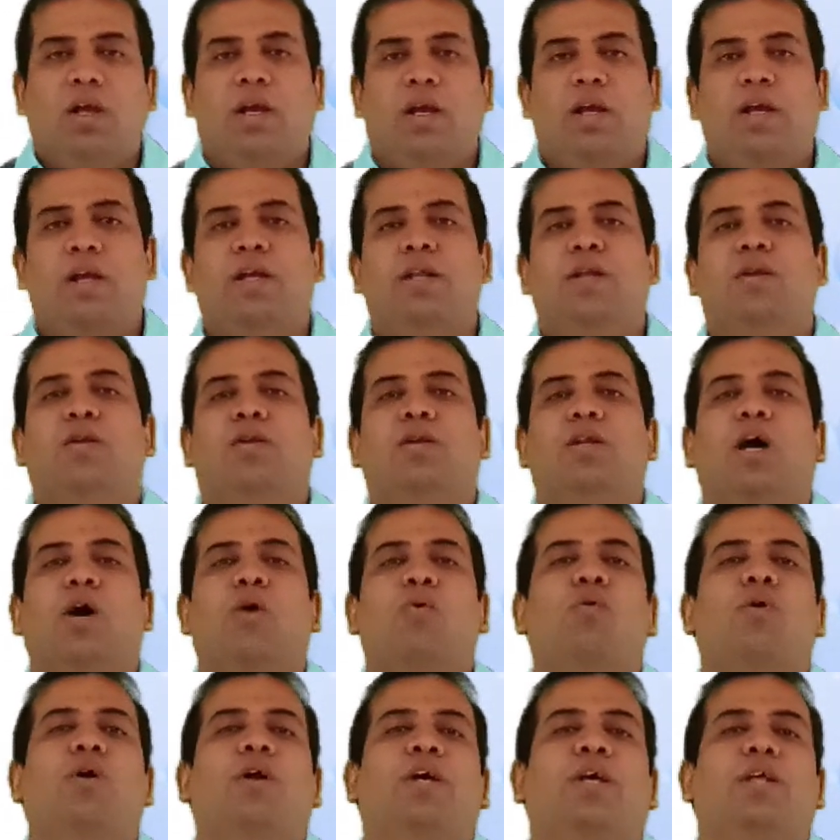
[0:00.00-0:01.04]
in
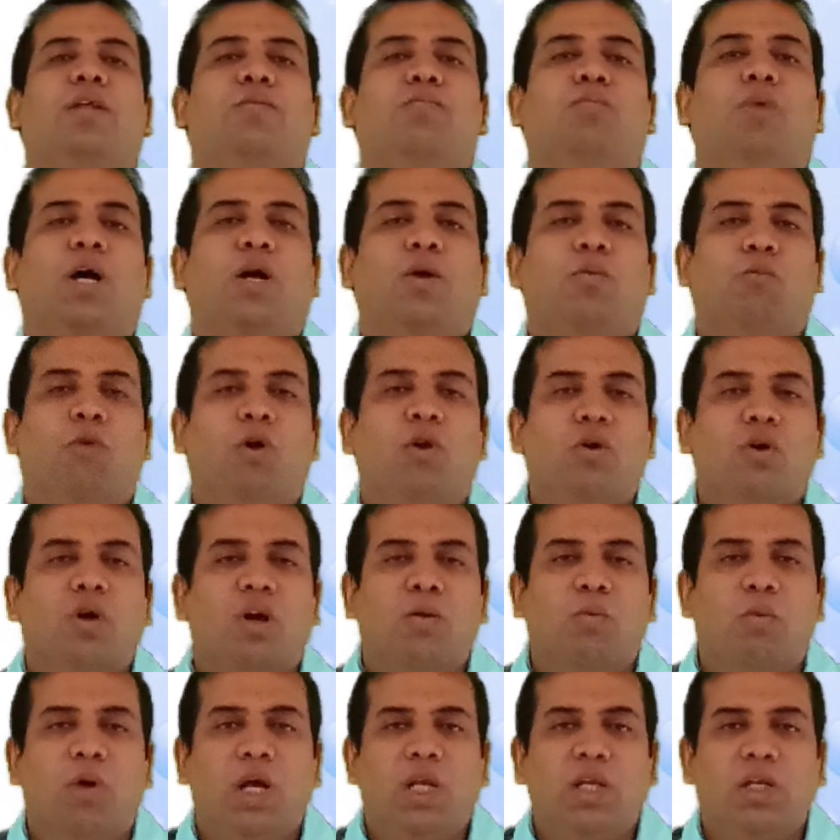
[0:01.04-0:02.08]
nowadays
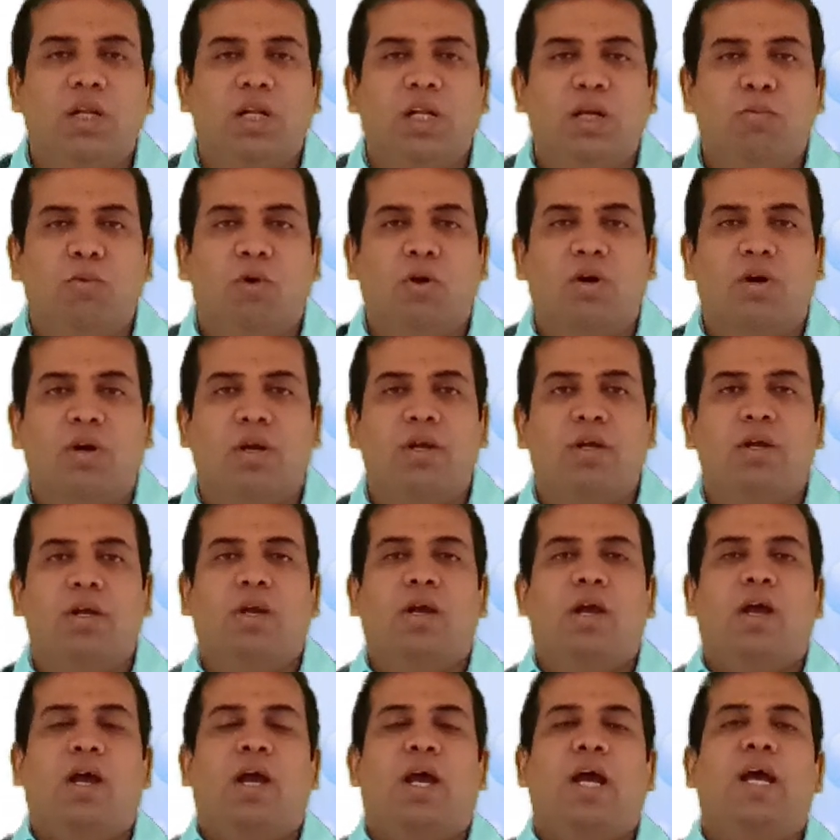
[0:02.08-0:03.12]
biomolecular biology laboratory
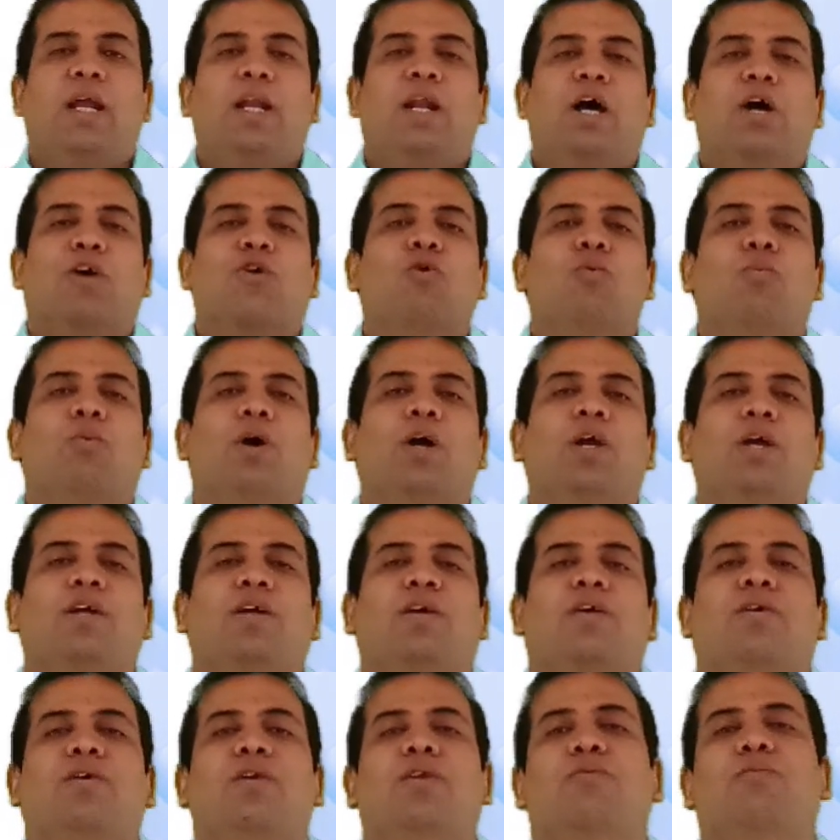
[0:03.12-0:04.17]
and
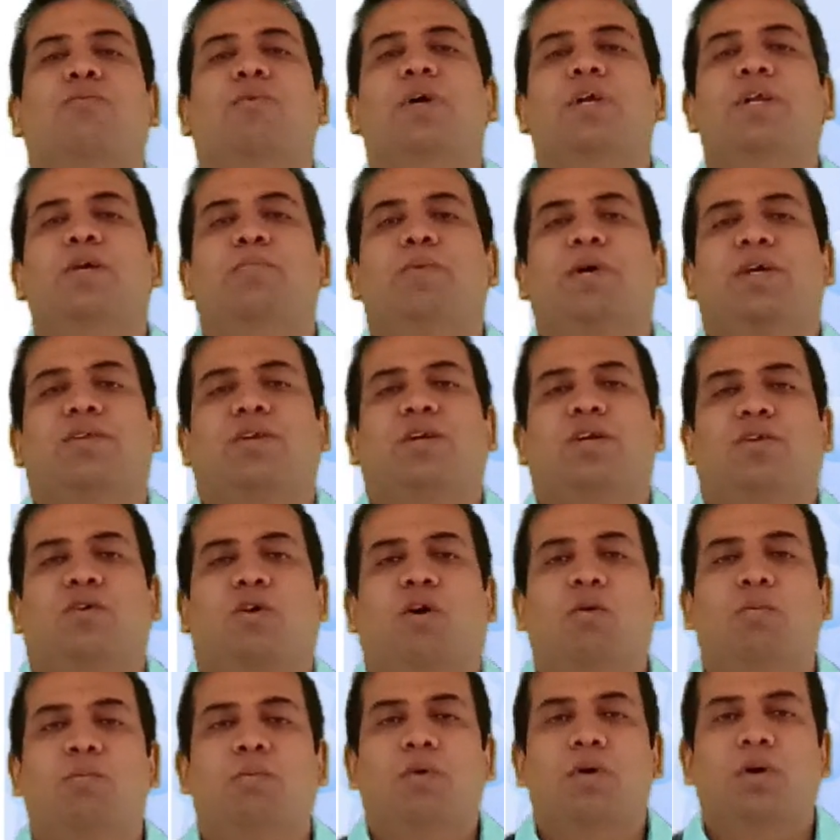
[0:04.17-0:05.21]
occupying in very facet
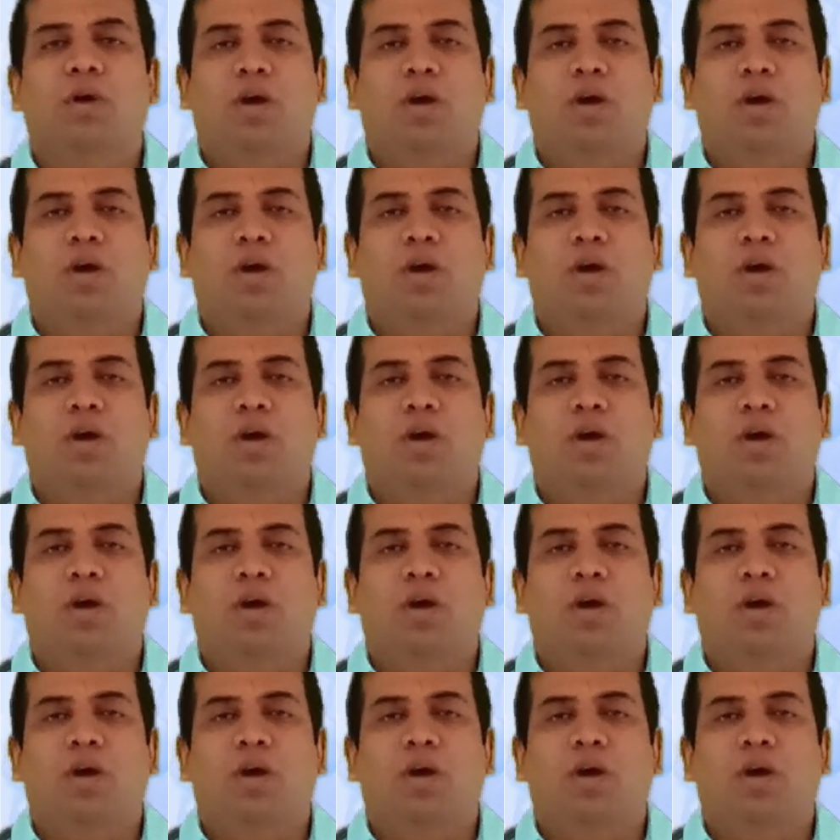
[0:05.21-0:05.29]
of